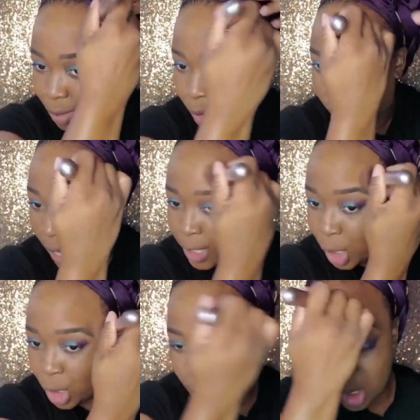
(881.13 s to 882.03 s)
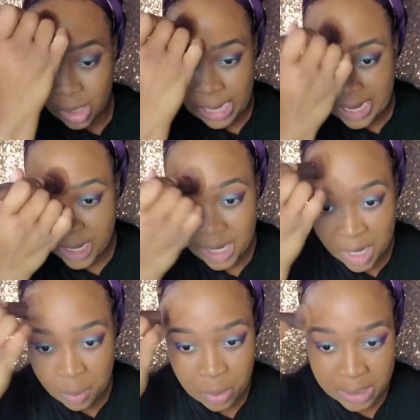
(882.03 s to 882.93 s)
And your girl got her hair
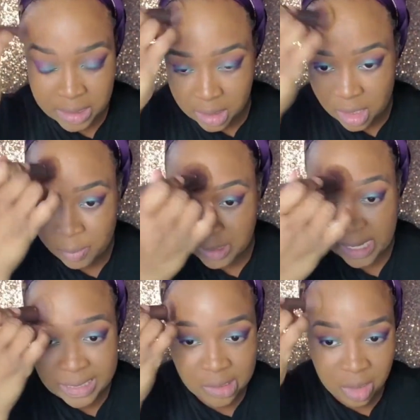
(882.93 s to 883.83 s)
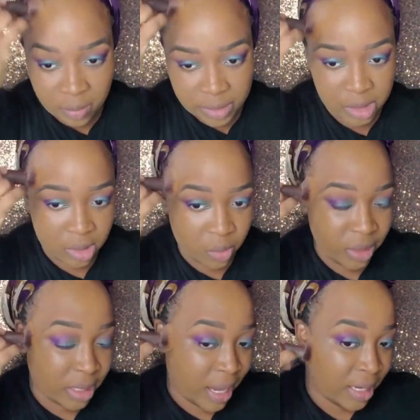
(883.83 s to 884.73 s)
pressed a couple days ago, but you know,
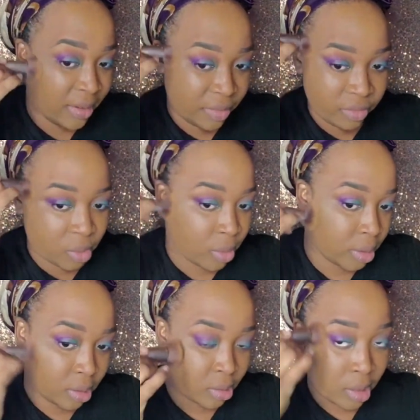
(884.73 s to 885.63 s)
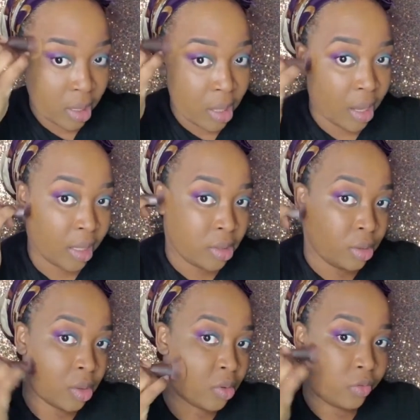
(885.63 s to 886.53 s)
I live in Florida, and you
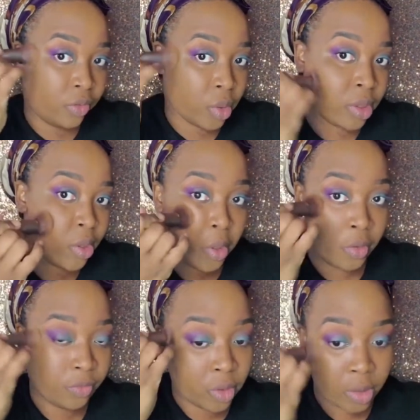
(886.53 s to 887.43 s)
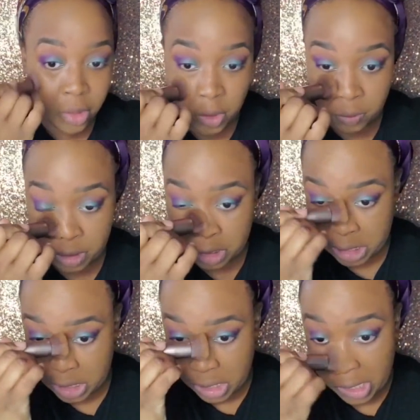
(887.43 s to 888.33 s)
know, Florida
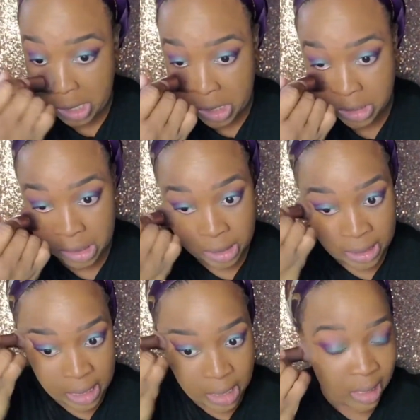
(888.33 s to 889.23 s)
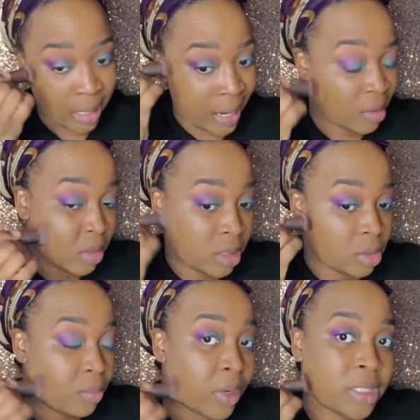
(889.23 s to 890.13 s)
humidity doesn't allow
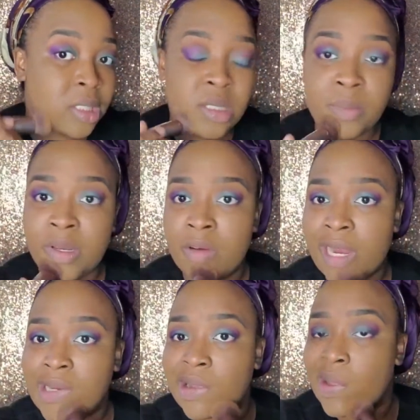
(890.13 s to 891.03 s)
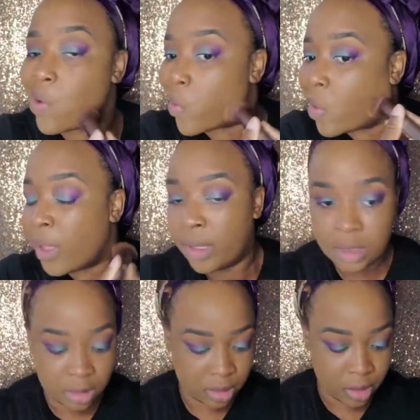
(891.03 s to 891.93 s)
silk presses to be great.
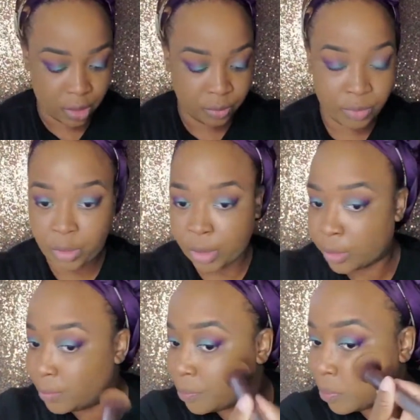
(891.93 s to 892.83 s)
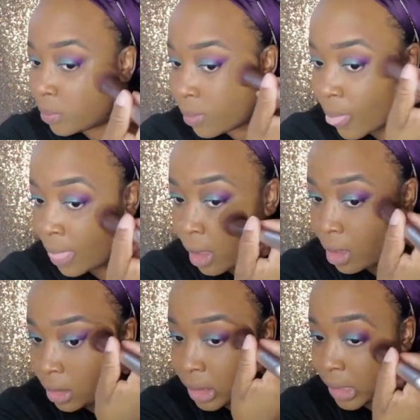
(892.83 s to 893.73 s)
So, you know,
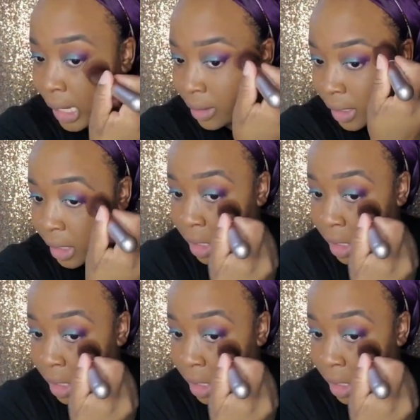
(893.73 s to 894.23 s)
just out here